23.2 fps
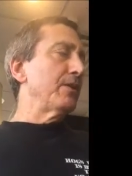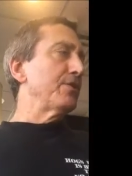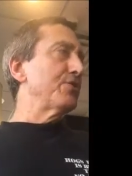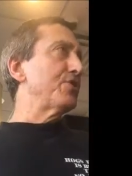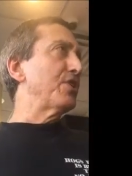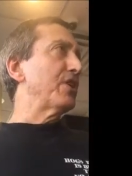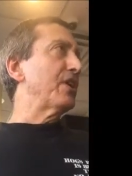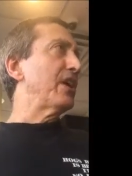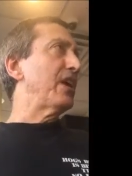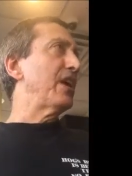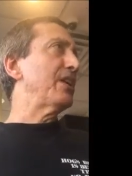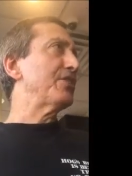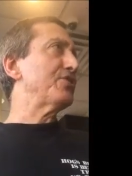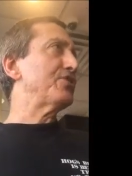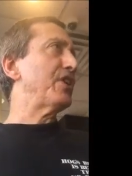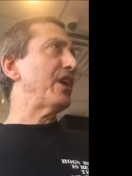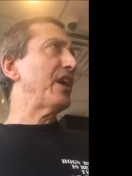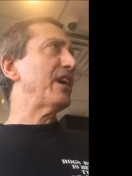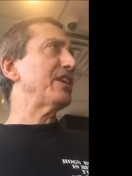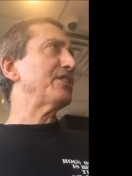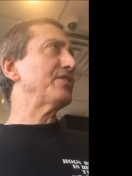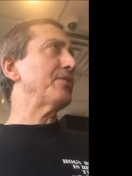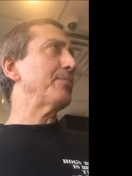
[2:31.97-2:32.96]
She can't. She
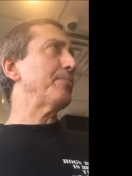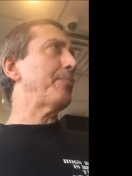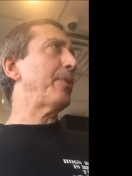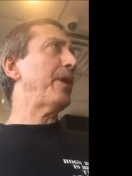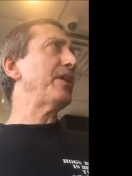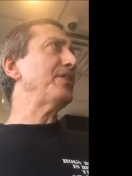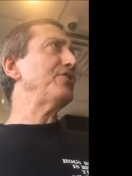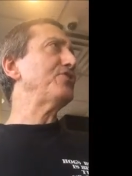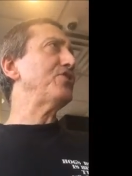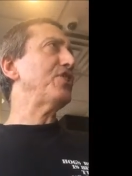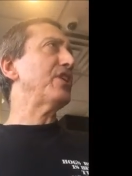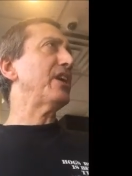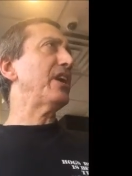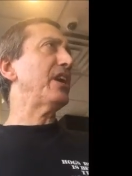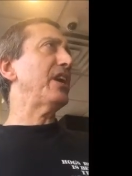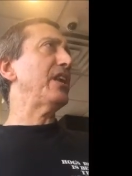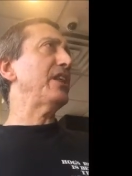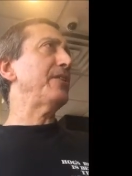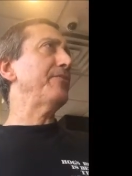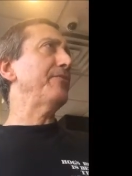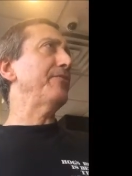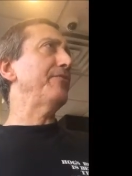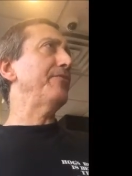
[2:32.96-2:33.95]
has a pen. She
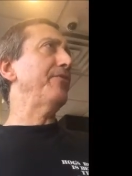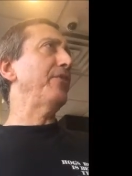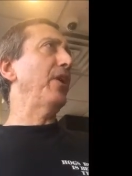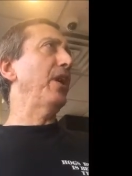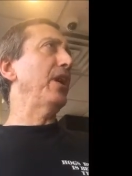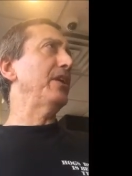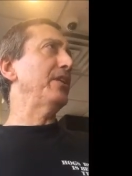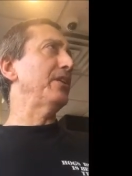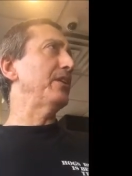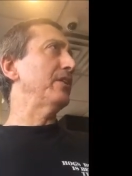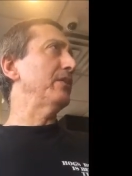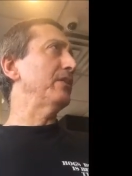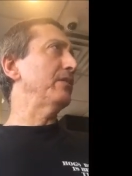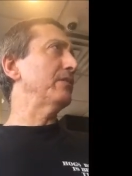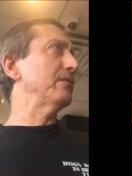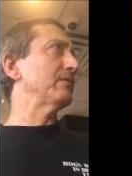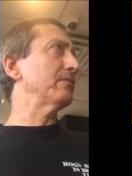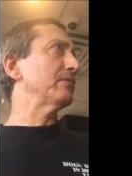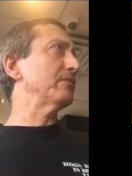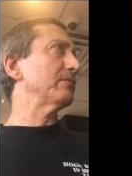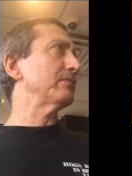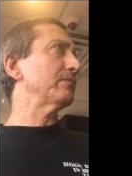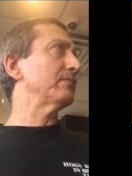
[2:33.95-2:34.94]
can't even find it.
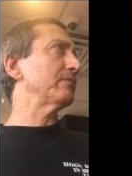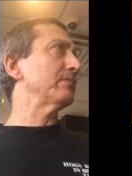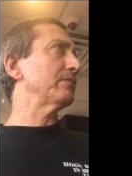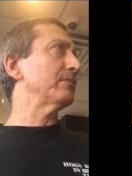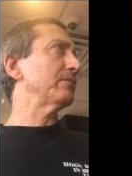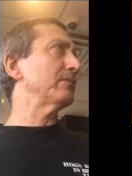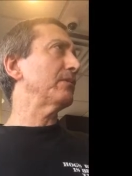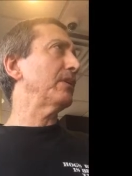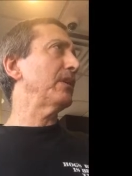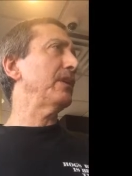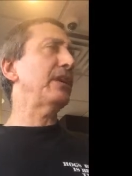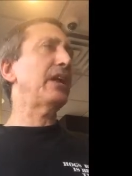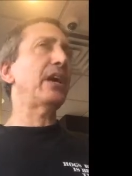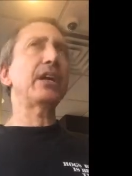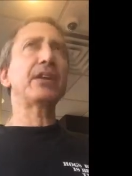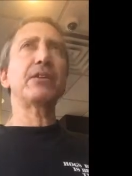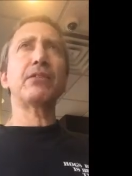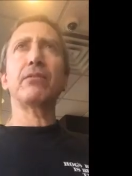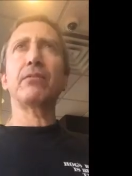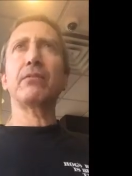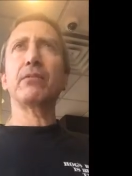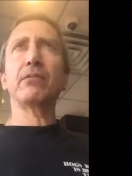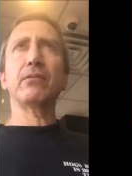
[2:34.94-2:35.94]
And that.
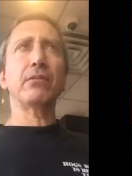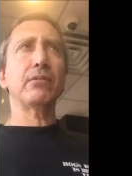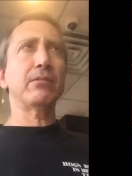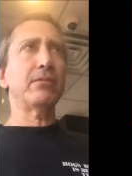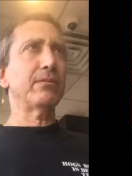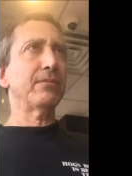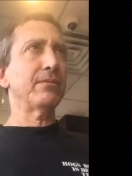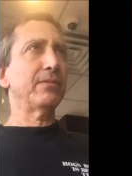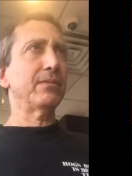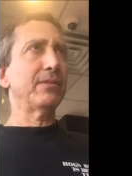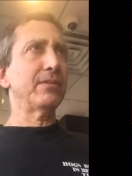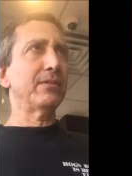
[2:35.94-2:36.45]
I can't.